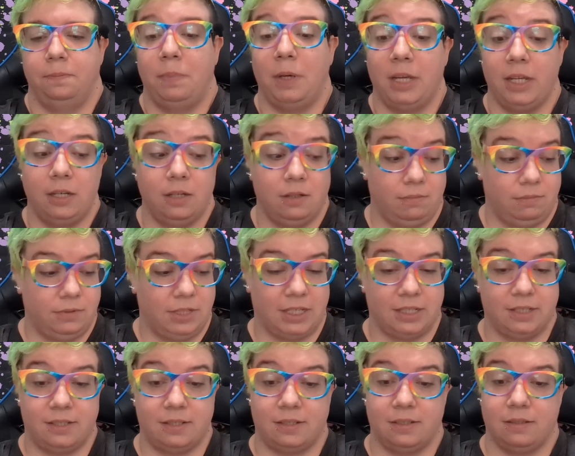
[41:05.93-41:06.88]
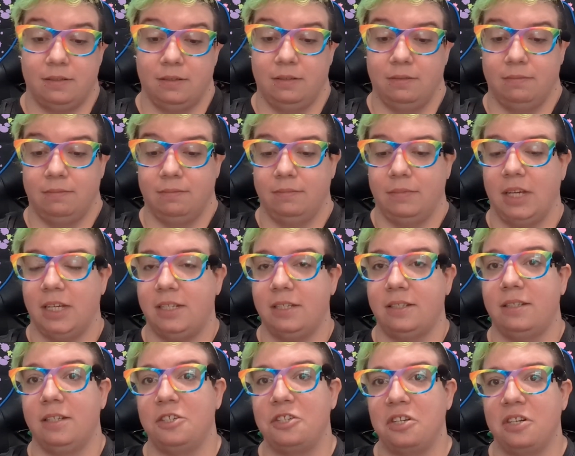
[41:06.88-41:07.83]
but that's a
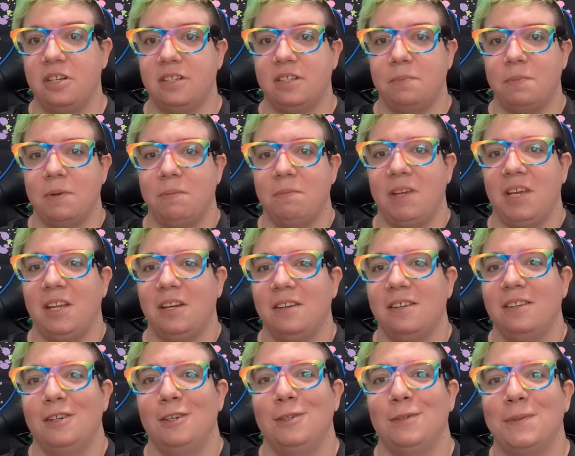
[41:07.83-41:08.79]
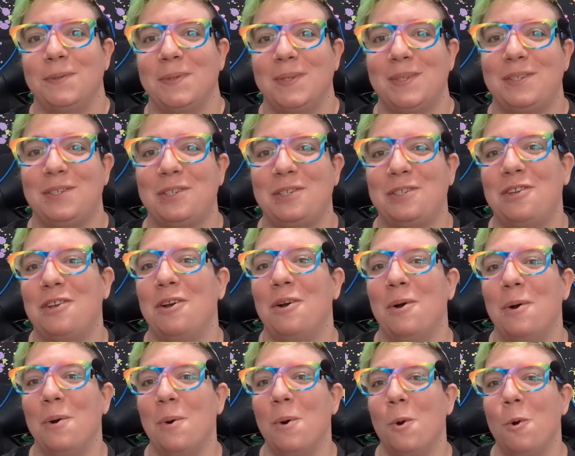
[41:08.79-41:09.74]
decision has been made.
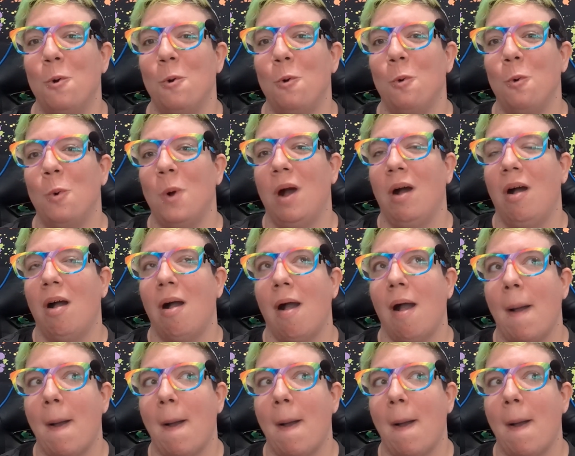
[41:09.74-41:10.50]
So